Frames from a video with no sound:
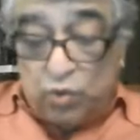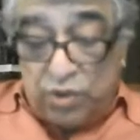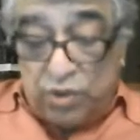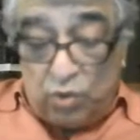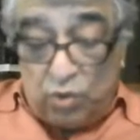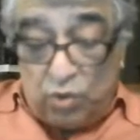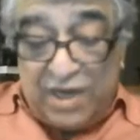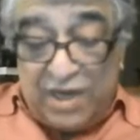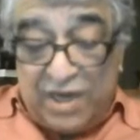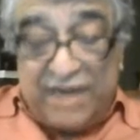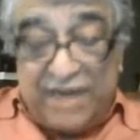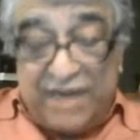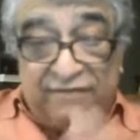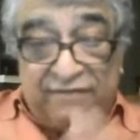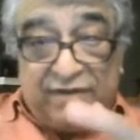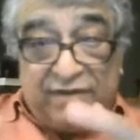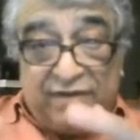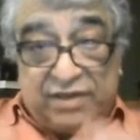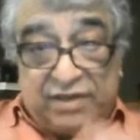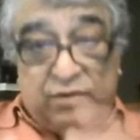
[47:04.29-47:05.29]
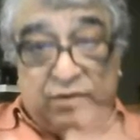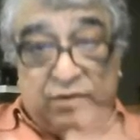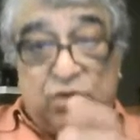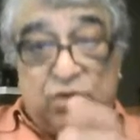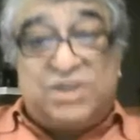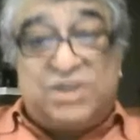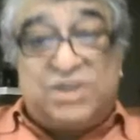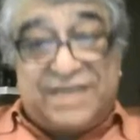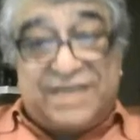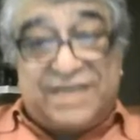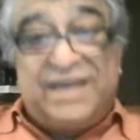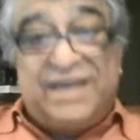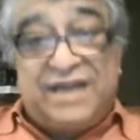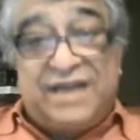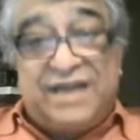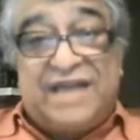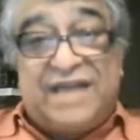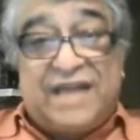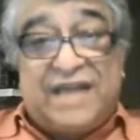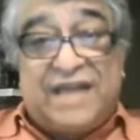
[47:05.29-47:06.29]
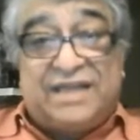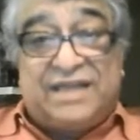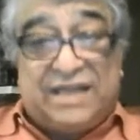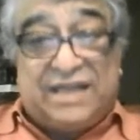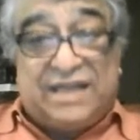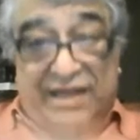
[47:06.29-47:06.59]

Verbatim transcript: you leave, when you're sitting on that